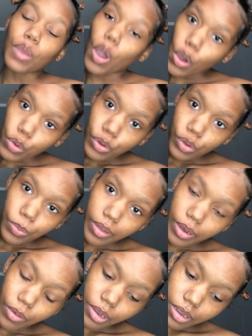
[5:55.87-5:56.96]
oh, do you plan
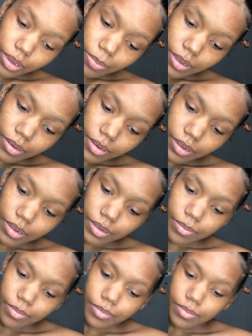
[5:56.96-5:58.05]
on keeping
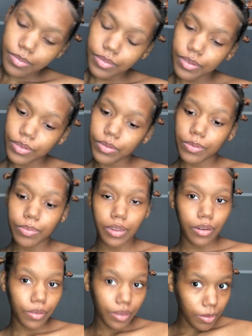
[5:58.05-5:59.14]
him? Do you plan
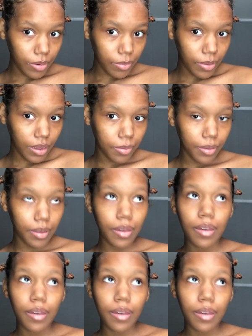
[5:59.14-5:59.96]
on keeping a baby?